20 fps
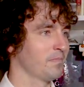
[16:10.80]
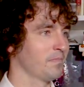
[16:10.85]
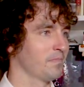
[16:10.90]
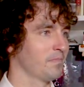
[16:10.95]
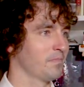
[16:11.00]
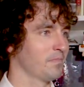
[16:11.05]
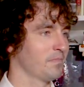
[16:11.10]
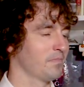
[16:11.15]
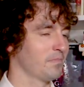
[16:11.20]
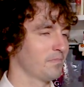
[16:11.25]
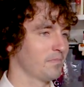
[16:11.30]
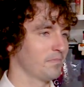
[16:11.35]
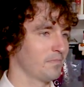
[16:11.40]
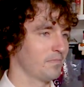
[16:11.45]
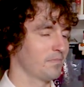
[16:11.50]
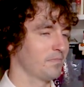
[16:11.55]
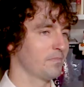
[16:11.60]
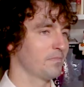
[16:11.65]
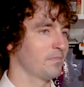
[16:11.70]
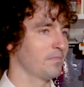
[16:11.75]

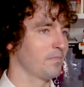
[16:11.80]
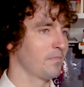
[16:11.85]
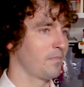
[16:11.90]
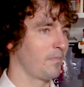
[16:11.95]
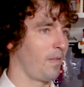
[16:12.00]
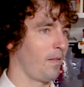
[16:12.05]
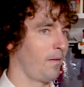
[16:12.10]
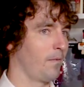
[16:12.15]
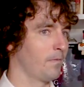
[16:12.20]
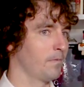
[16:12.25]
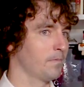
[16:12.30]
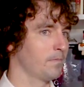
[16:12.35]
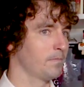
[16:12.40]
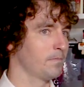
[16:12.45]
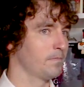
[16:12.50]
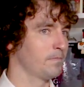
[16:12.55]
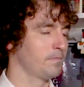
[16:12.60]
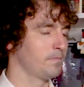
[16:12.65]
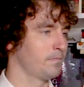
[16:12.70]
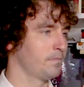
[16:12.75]

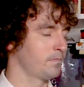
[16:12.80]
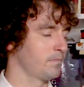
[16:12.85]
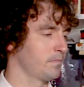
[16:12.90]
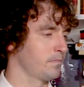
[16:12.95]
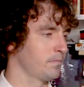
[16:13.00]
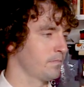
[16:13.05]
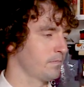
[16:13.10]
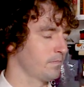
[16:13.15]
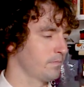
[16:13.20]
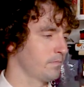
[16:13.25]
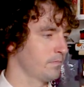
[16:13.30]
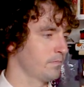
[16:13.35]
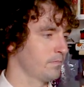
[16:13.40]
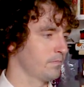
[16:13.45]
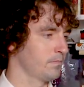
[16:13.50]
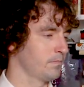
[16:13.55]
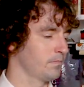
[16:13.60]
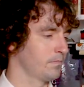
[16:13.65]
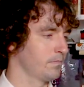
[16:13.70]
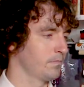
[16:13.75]

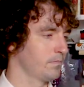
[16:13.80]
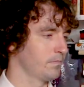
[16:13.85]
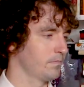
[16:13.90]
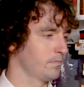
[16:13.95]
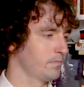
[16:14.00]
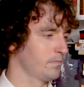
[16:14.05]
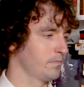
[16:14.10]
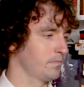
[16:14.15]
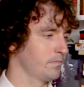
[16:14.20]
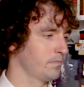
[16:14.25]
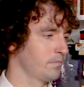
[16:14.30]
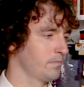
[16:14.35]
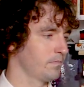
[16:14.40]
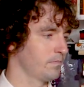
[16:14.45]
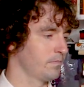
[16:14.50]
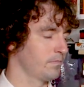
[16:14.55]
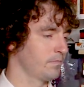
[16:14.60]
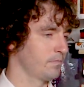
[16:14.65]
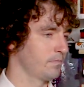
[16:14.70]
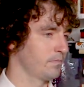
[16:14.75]

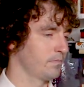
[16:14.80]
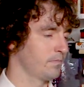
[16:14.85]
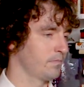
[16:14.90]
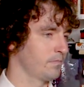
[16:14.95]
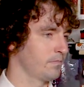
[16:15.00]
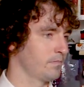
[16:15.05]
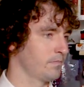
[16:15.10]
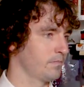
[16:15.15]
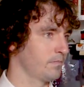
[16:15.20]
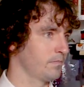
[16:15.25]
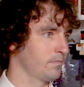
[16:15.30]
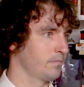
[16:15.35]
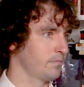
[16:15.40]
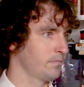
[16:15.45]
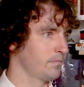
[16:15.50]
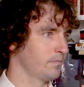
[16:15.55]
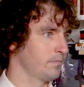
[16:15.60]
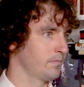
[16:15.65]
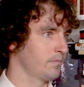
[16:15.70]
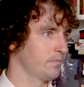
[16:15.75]

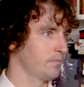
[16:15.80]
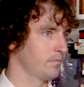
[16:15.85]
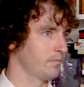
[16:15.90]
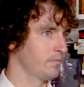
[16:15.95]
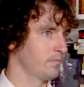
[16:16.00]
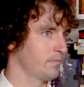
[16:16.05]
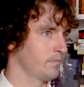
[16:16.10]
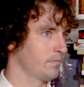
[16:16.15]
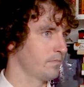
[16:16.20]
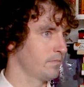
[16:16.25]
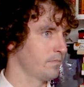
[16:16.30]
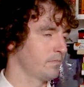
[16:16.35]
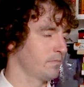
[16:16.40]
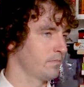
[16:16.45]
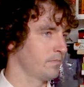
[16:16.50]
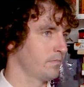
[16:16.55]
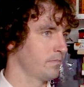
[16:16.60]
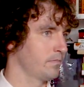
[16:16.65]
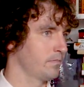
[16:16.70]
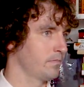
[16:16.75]

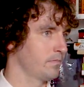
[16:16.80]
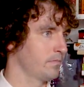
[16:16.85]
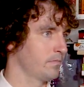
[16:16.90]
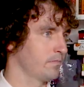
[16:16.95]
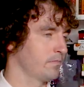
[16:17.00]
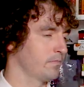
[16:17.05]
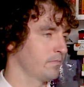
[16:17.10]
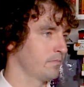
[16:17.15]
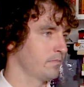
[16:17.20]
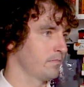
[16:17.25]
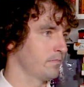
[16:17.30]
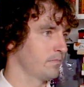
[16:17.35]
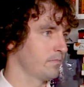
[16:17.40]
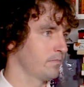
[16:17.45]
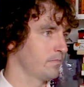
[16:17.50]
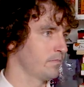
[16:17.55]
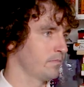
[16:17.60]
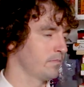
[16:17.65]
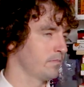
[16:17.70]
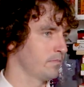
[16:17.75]

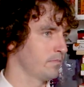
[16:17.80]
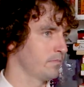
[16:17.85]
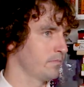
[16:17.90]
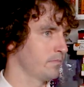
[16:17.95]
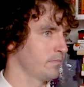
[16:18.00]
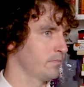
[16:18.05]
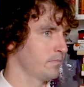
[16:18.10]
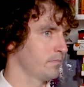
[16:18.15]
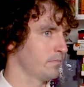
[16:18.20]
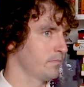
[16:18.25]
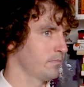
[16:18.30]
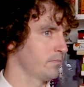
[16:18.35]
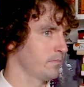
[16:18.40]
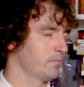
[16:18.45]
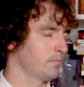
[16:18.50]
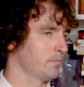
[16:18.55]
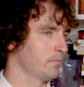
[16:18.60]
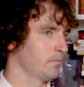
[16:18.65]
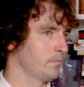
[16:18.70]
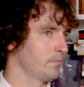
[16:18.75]
No words are spoken by the person on screen.